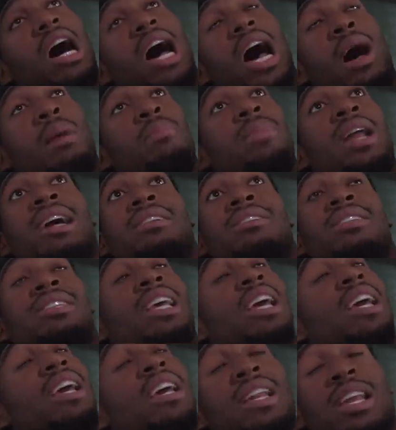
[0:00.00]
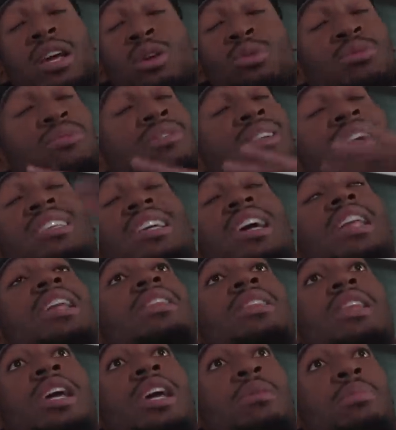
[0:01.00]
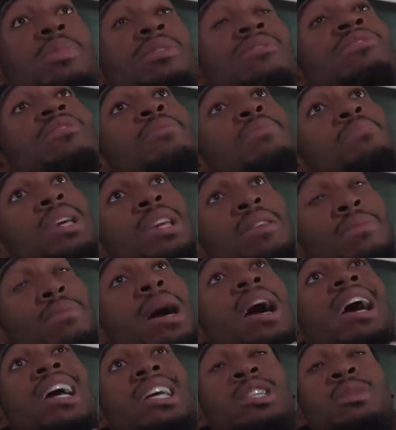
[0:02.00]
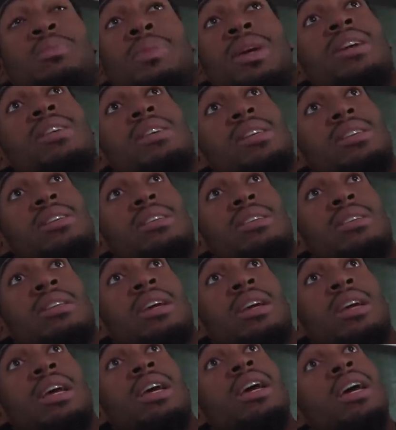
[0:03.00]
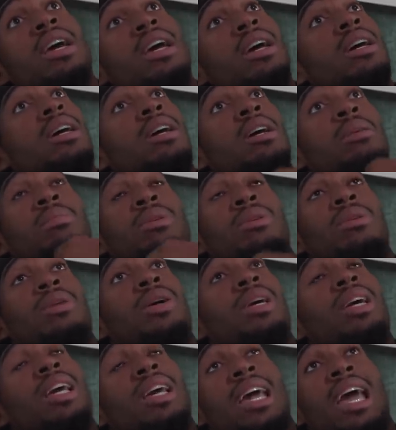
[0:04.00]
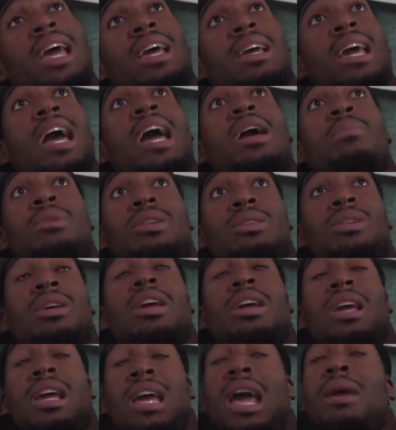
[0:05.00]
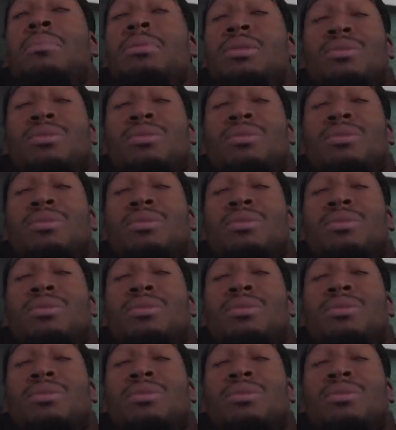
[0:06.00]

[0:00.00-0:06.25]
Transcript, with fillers: I'm not saying it'll fix anything, but for me, my experience, bro, it, it had me it had me